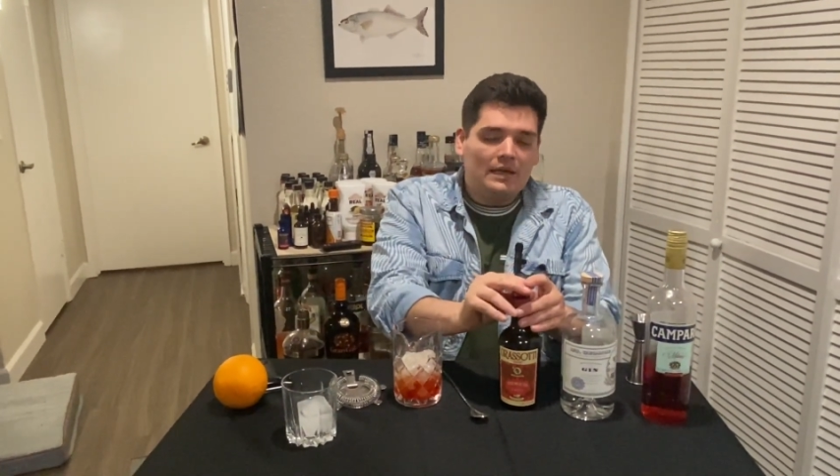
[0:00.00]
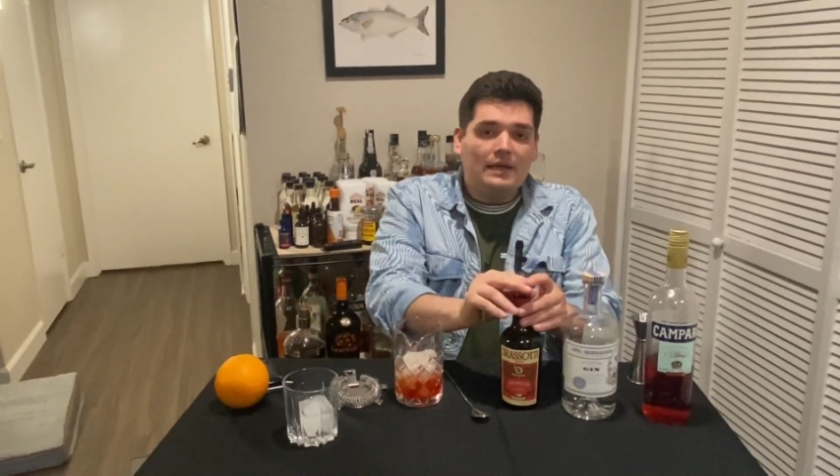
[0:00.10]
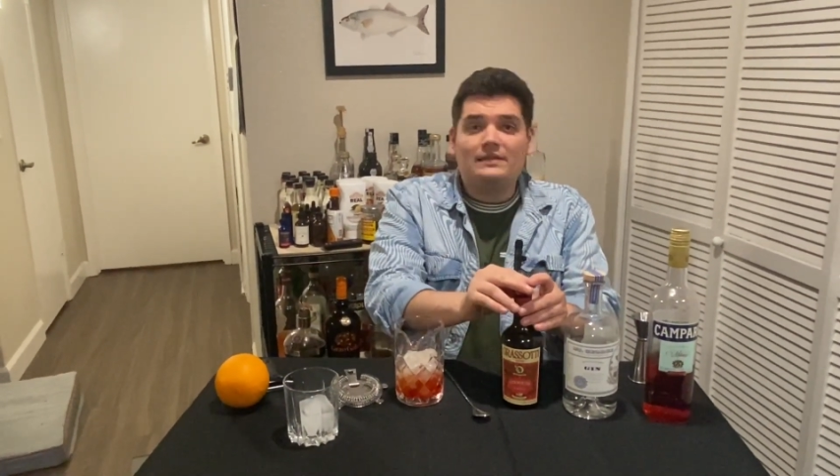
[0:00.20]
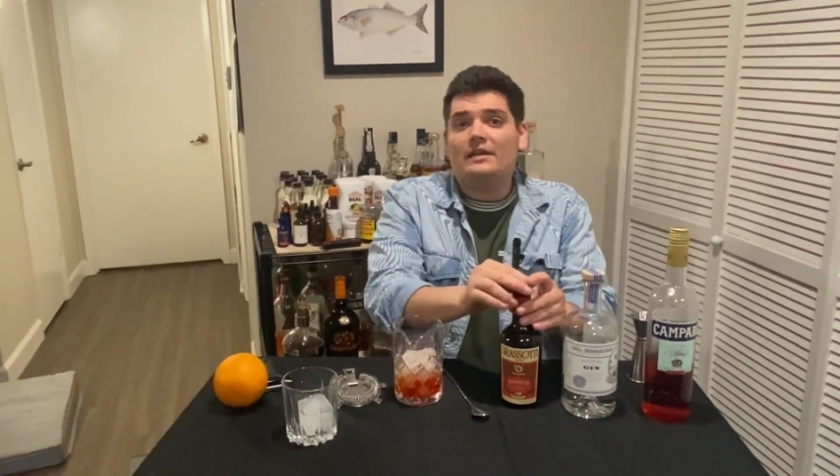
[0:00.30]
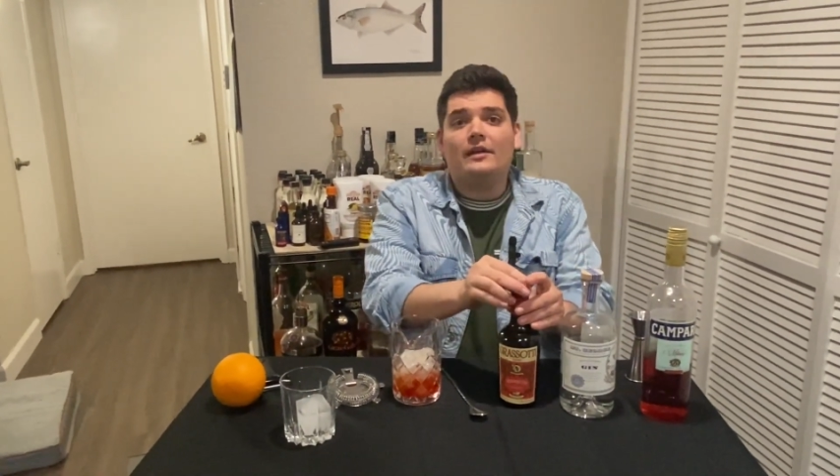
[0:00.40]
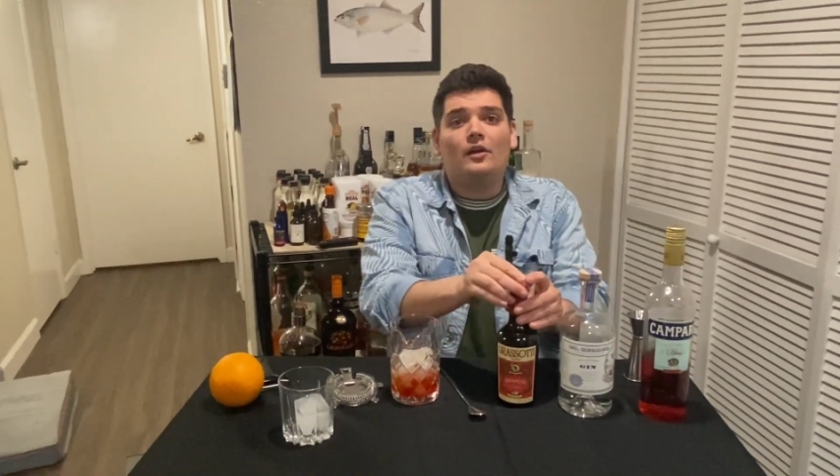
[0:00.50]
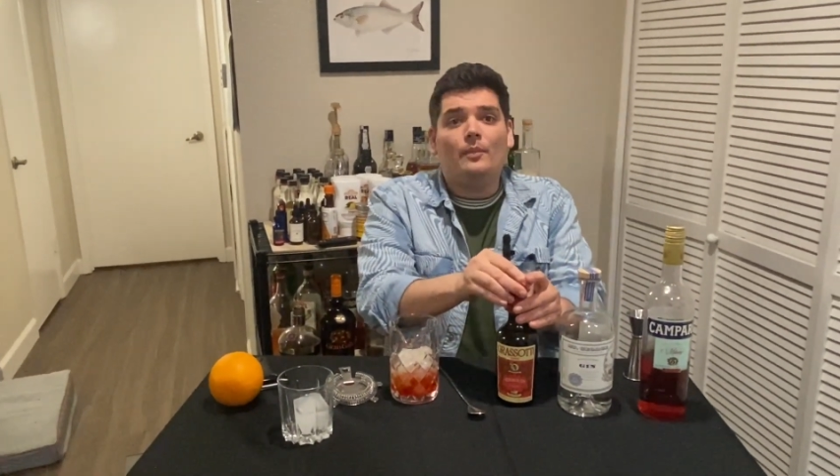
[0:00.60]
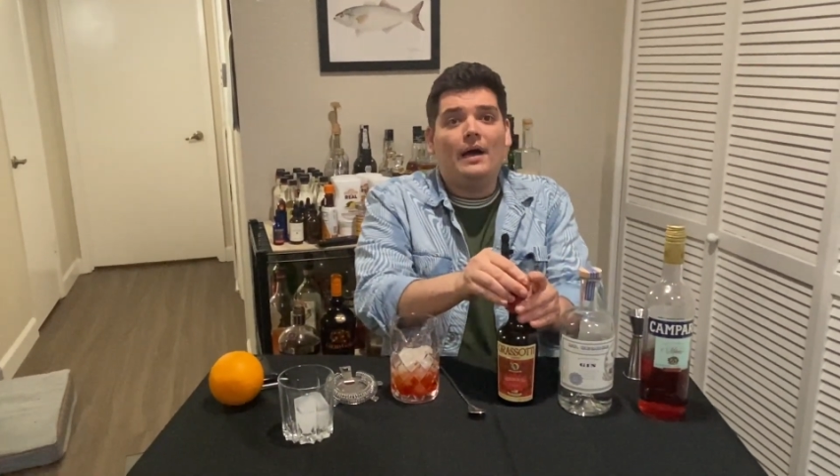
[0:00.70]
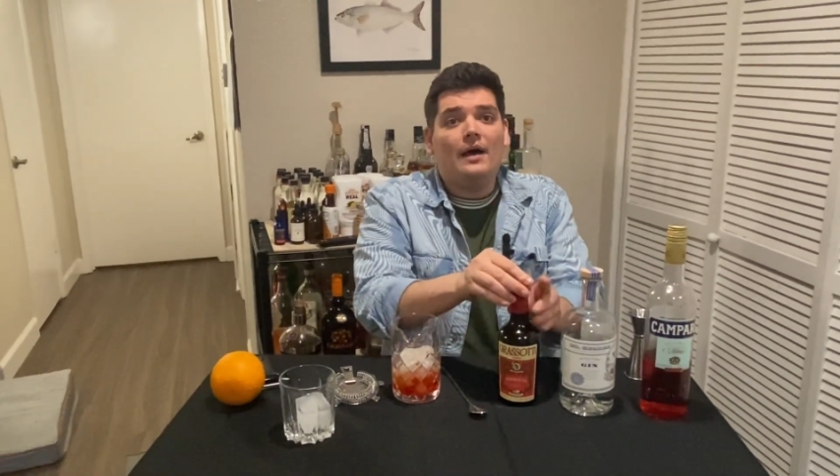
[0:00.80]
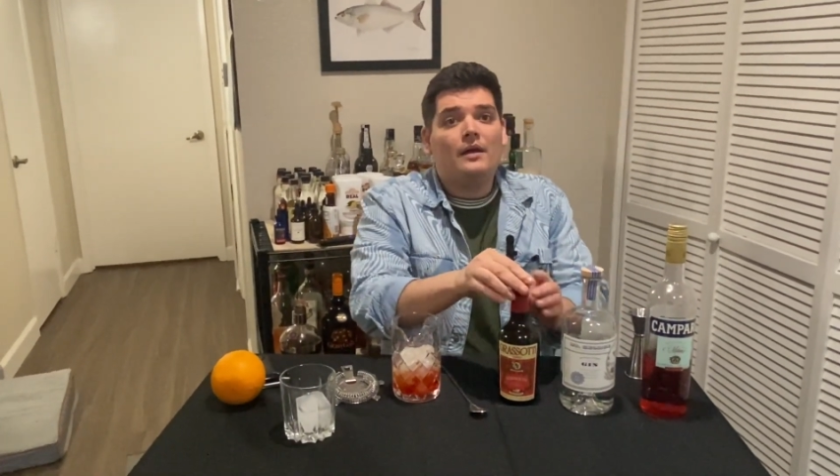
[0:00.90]
it's going to go
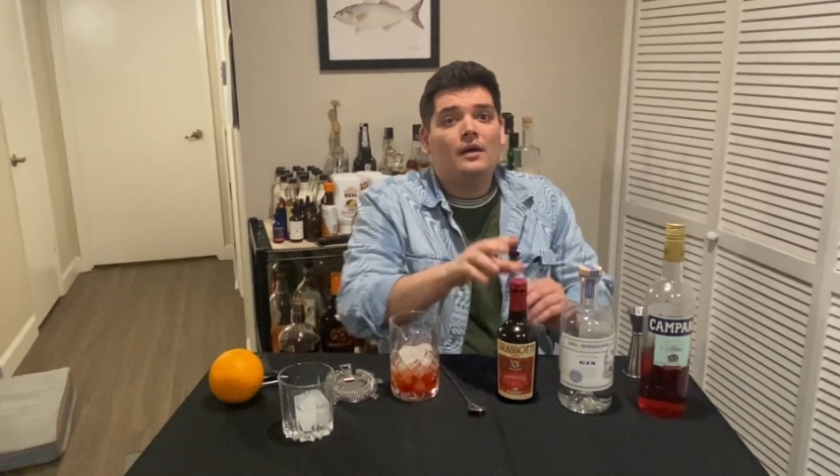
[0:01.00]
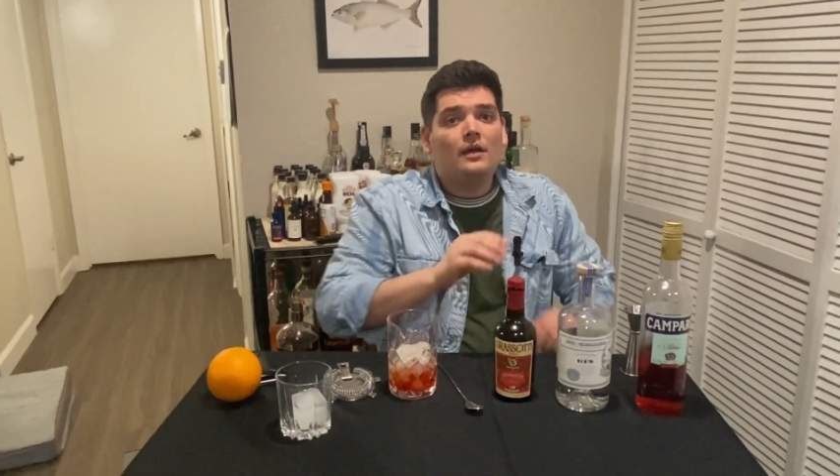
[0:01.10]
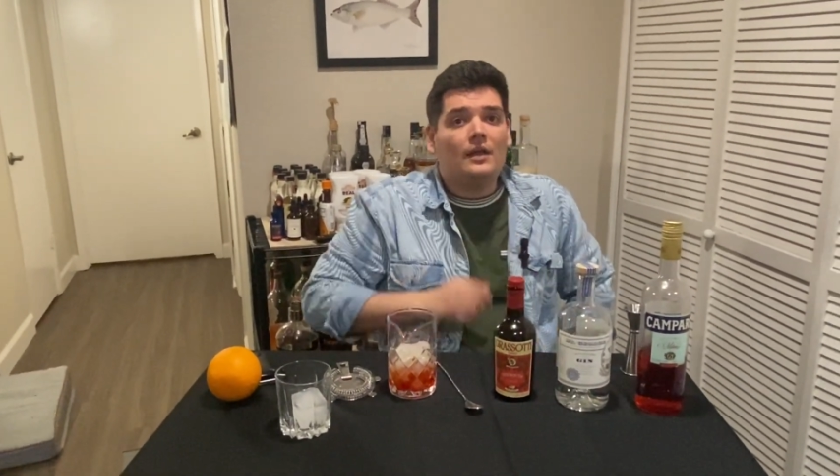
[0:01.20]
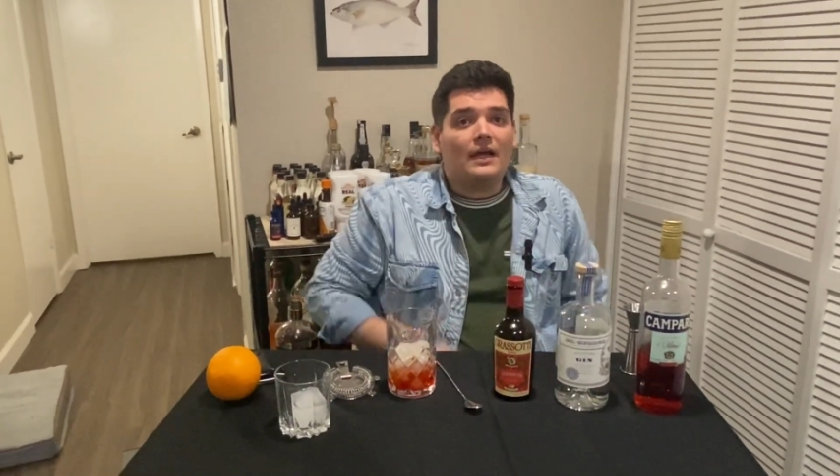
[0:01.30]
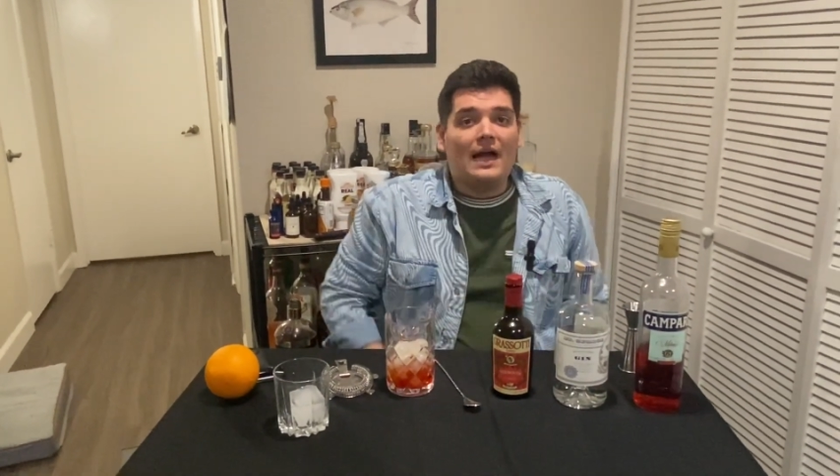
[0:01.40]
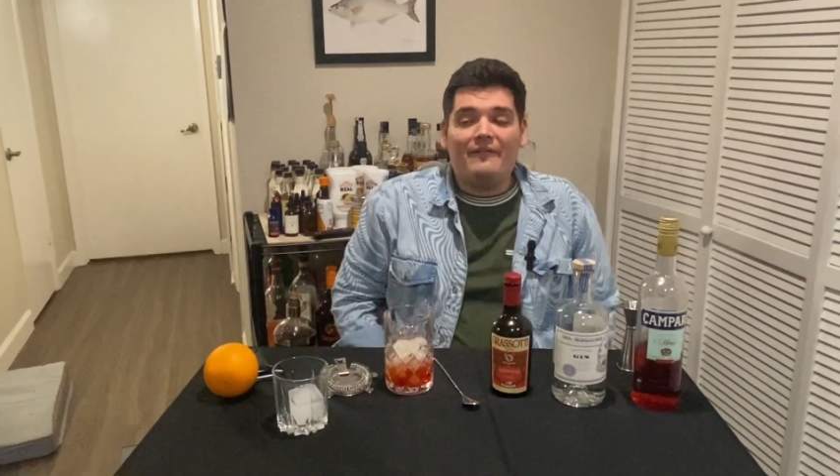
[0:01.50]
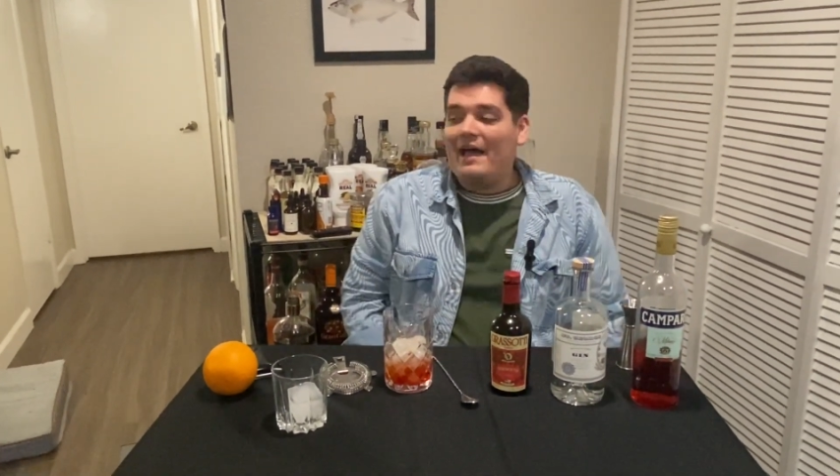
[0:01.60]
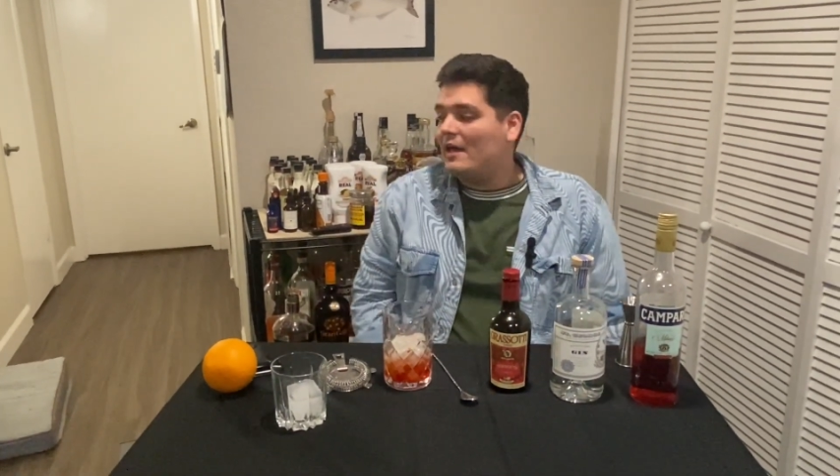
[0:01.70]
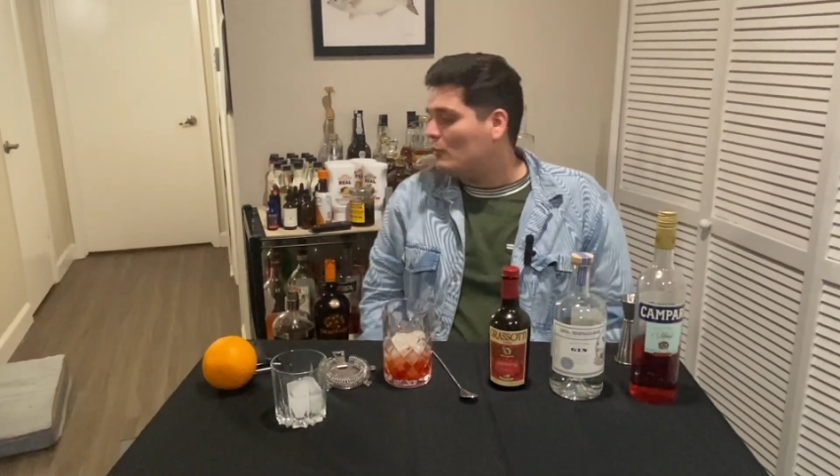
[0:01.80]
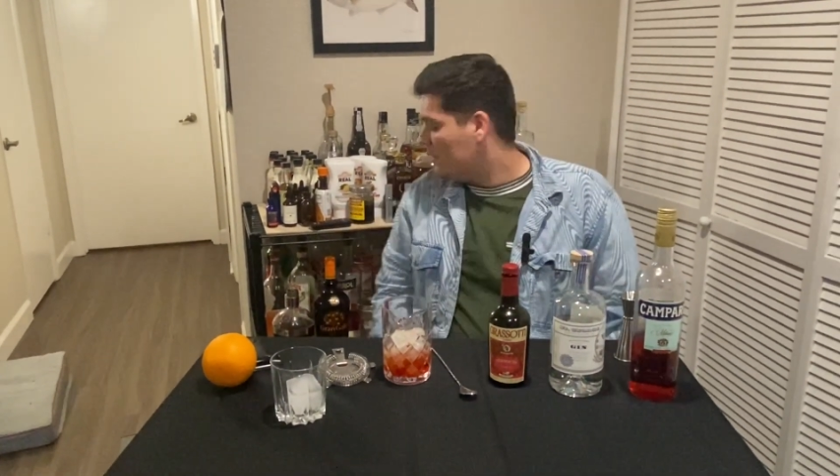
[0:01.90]
bad. Like I've
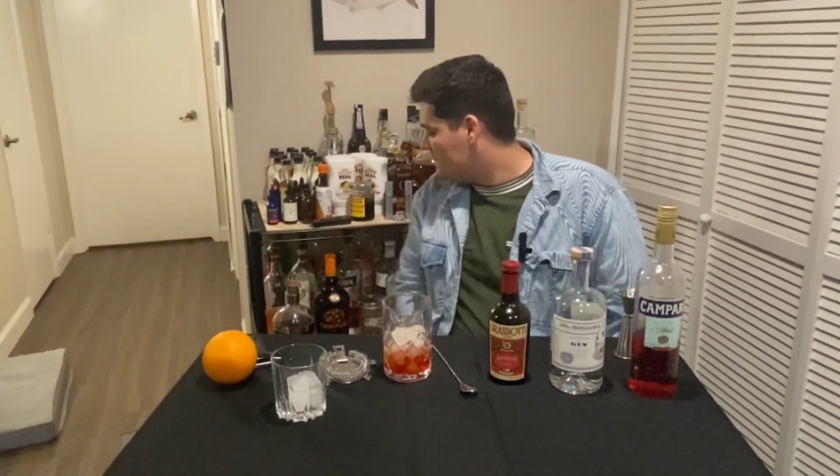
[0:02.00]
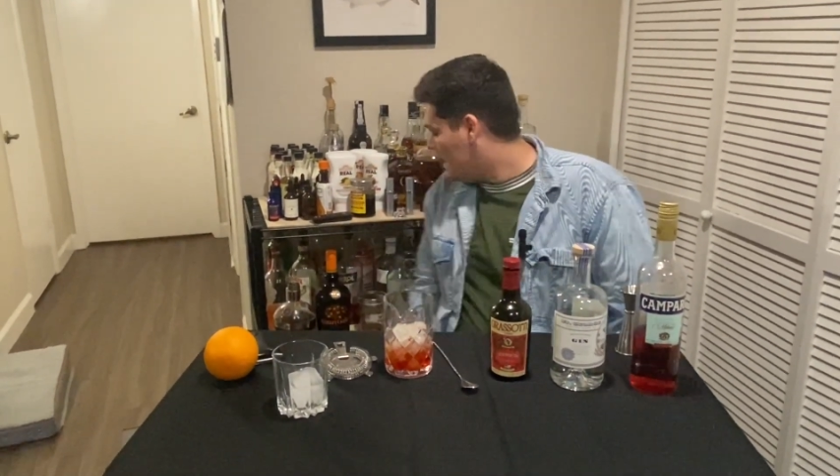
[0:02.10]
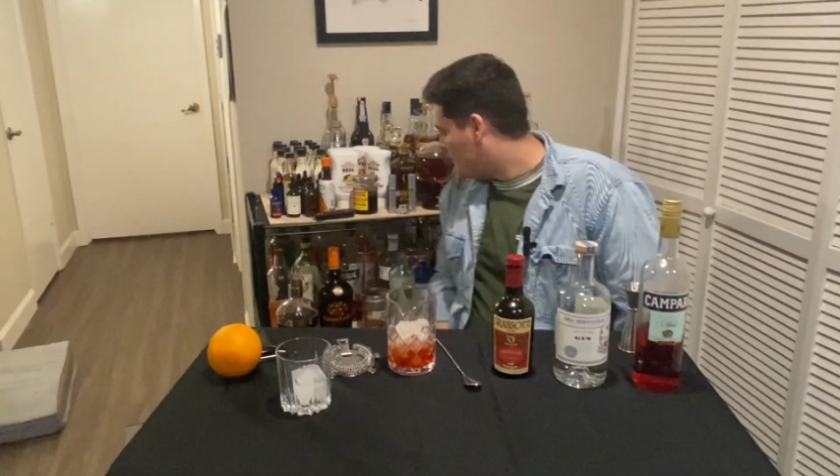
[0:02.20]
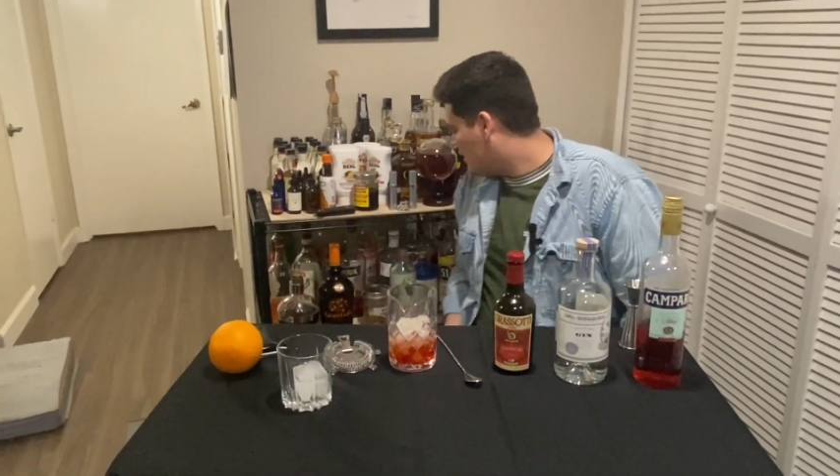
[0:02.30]
had one down